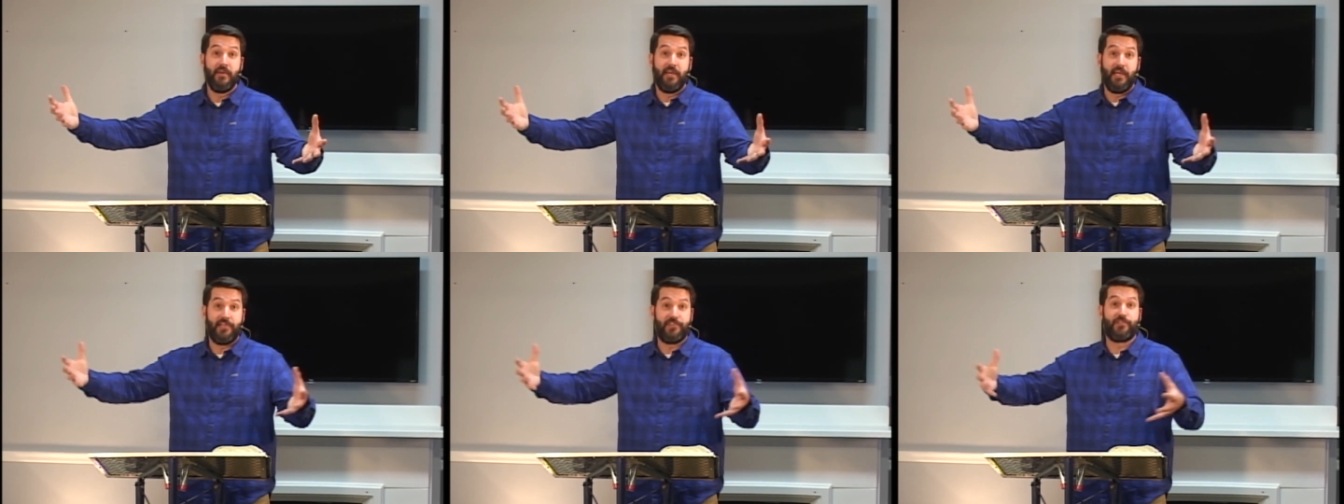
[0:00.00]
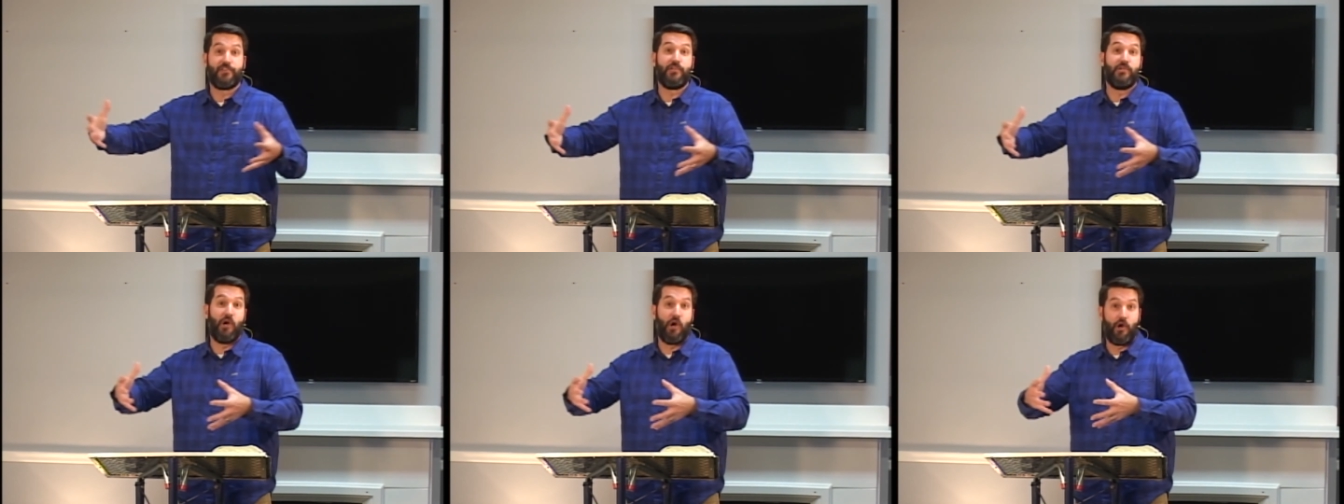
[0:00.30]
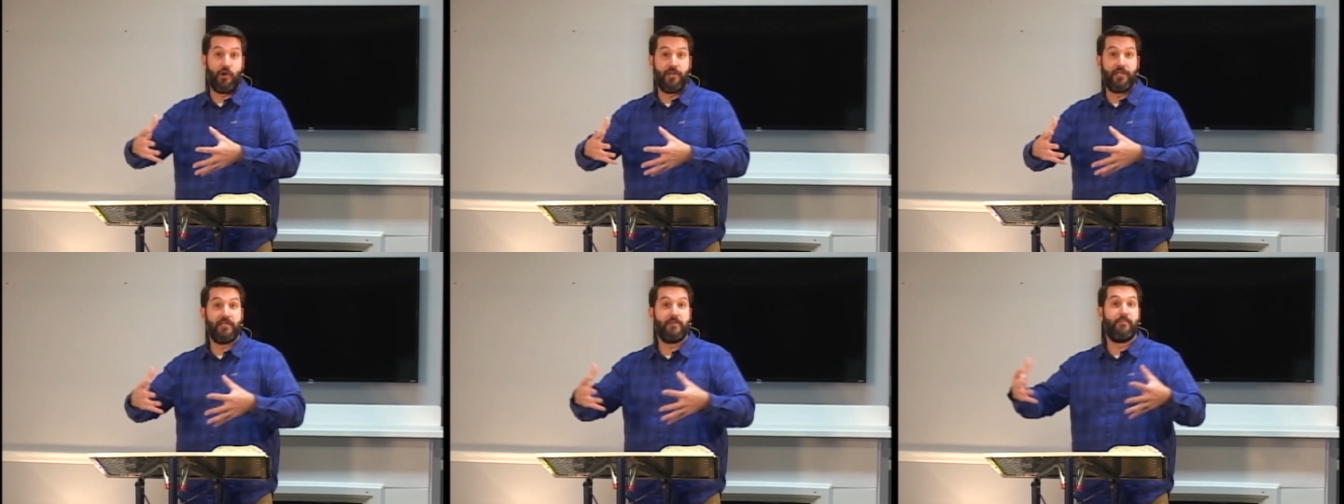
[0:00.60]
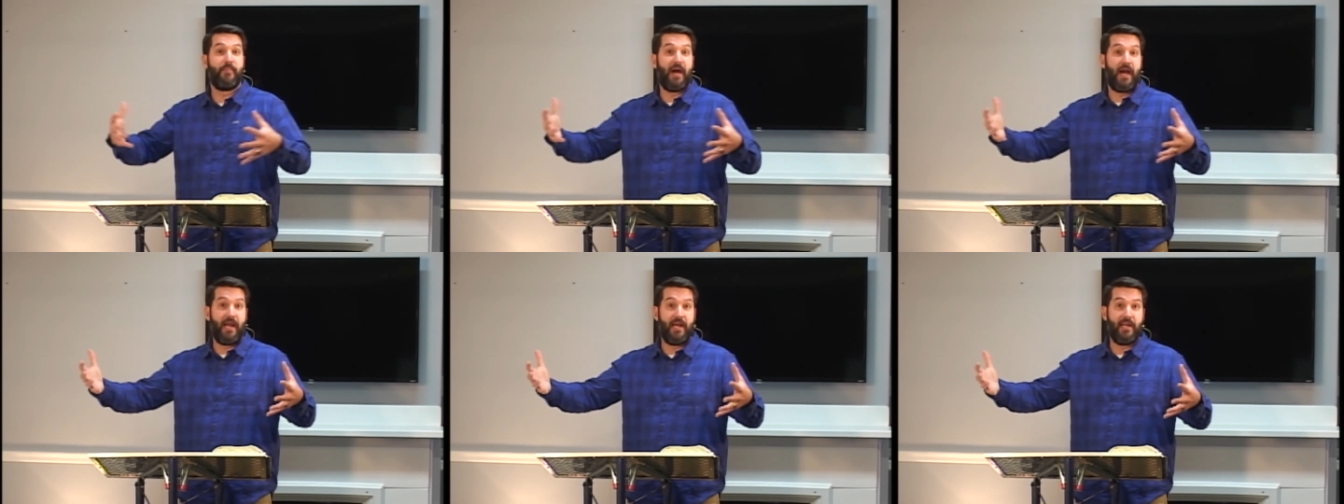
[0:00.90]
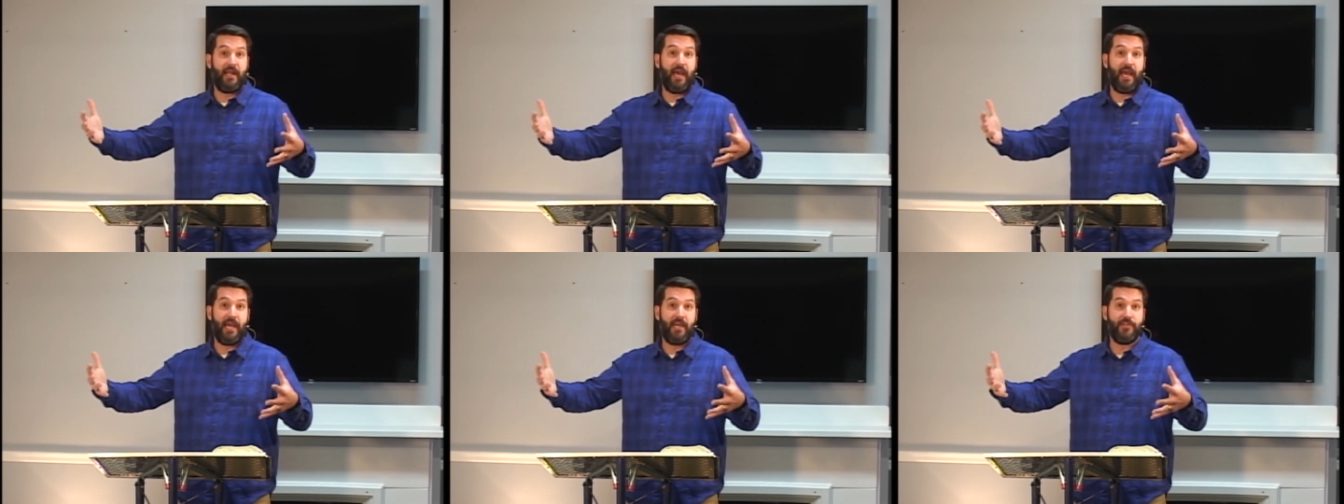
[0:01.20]
it's guarded by
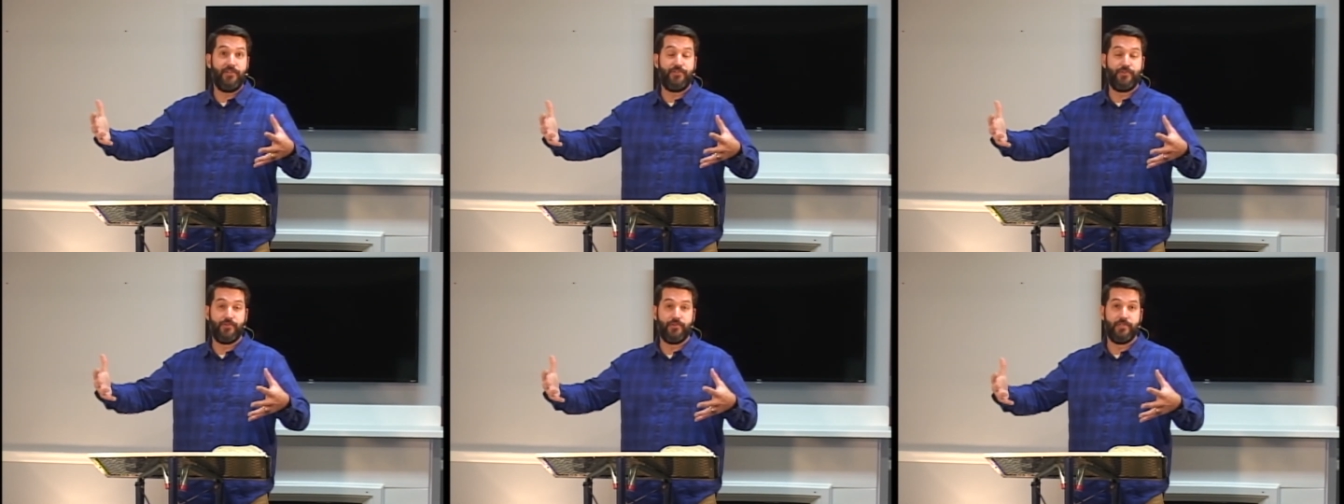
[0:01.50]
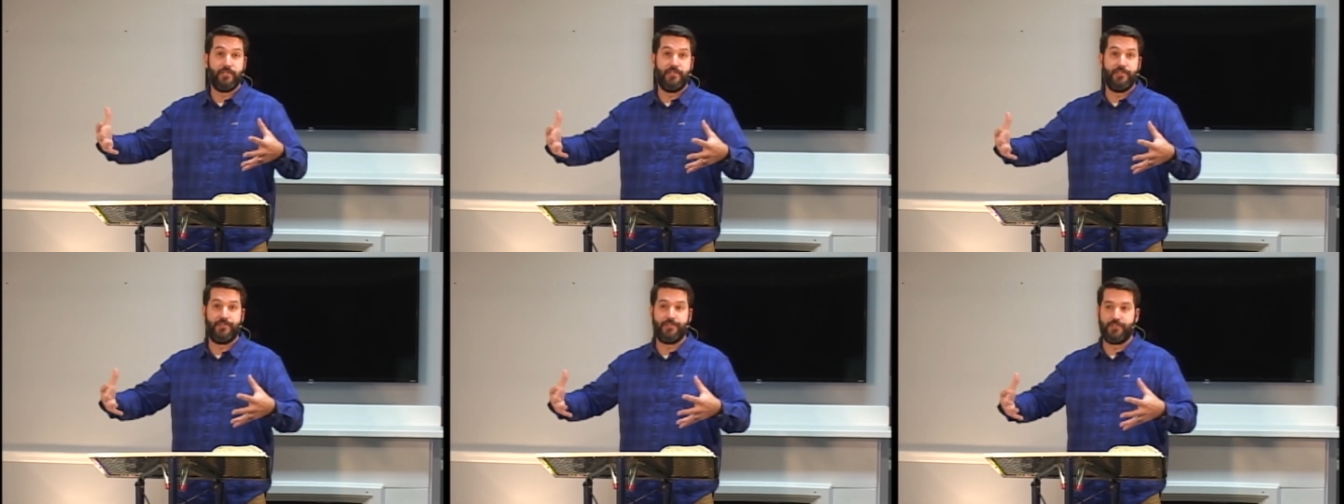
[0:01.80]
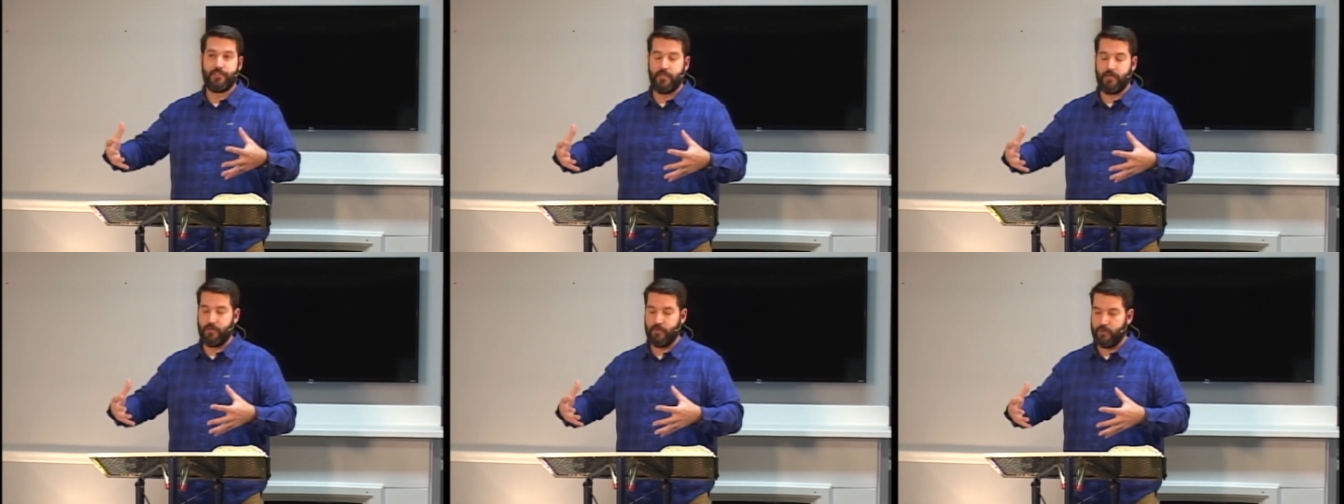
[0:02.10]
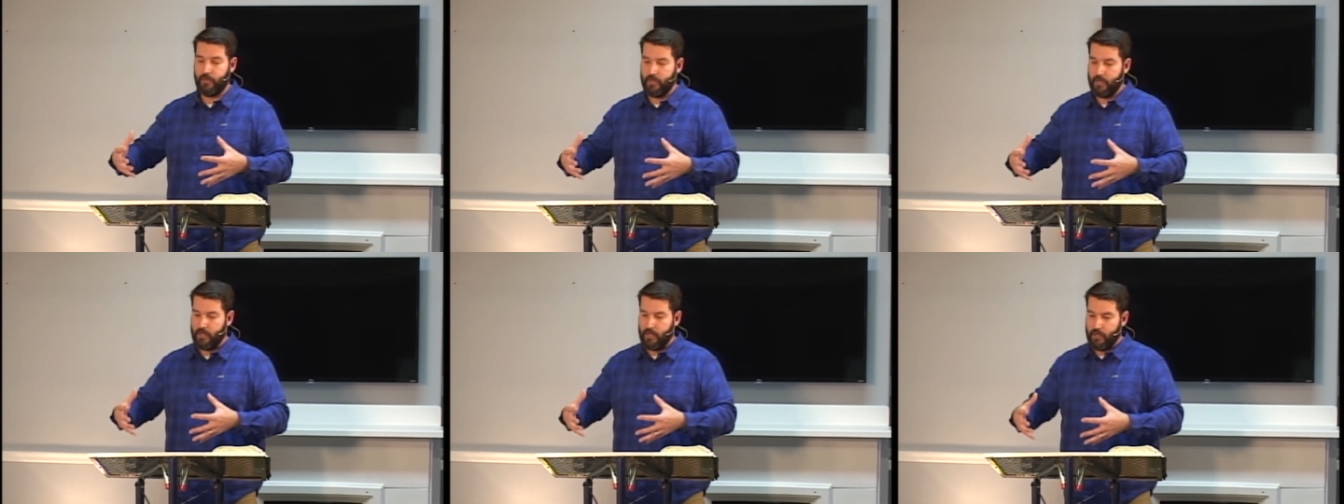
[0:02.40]
an angel, and so